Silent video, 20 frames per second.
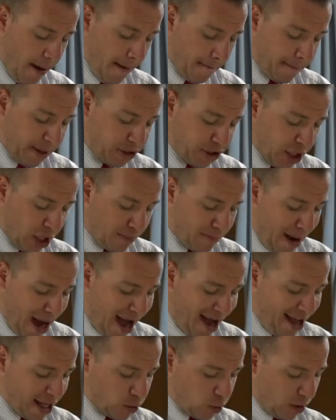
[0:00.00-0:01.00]
but their
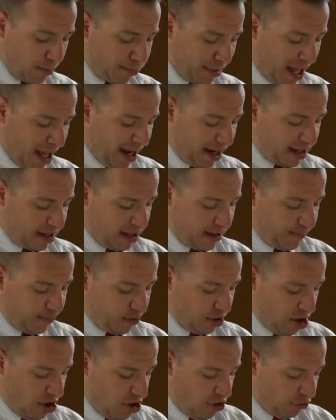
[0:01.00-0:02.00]
minds were blinded.
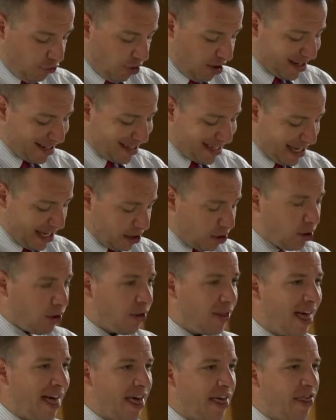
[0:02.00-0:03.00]
For
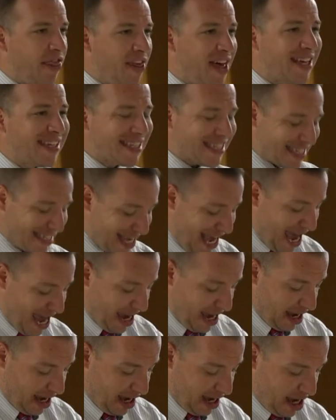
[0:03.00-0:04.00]
until this
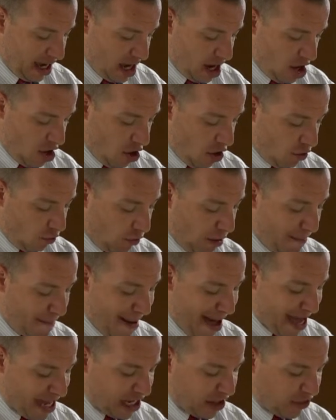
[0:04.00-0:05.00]
day
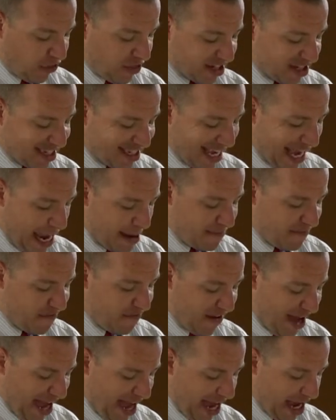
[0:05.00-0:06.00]
remaineth the same
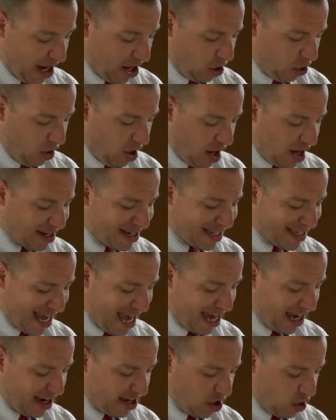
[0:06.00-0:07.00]
veil
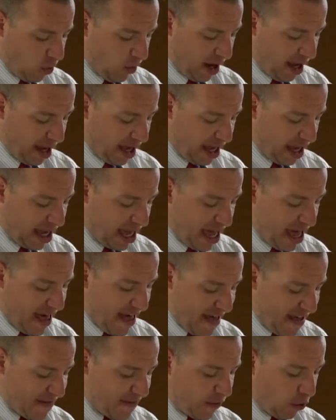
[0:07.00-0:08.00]
untaken away
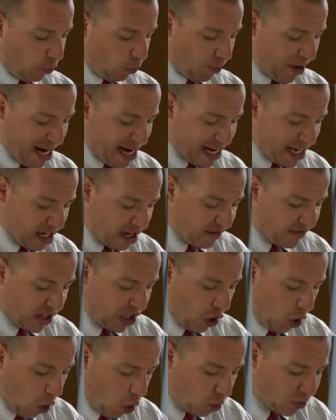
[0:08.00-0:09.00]
in the reading of
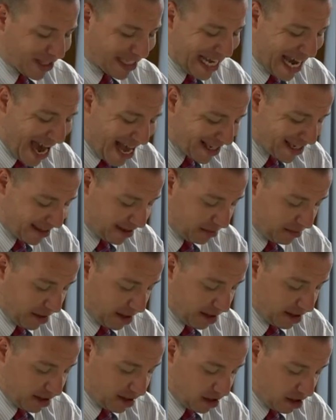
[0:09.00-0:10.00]
the Old
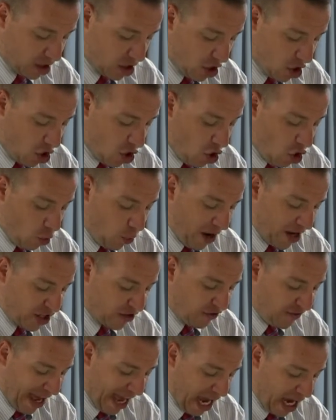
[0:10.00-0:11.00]
Testament, which
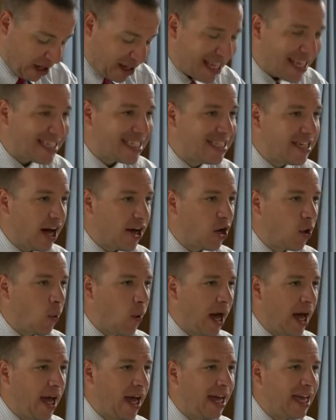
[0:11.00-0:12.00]
veil is done
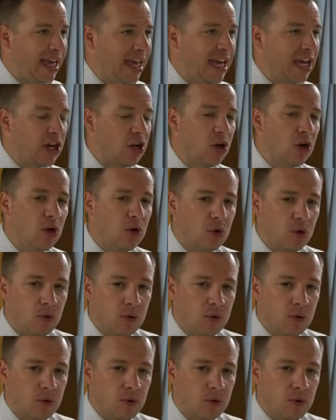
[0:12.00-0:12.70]
away in who?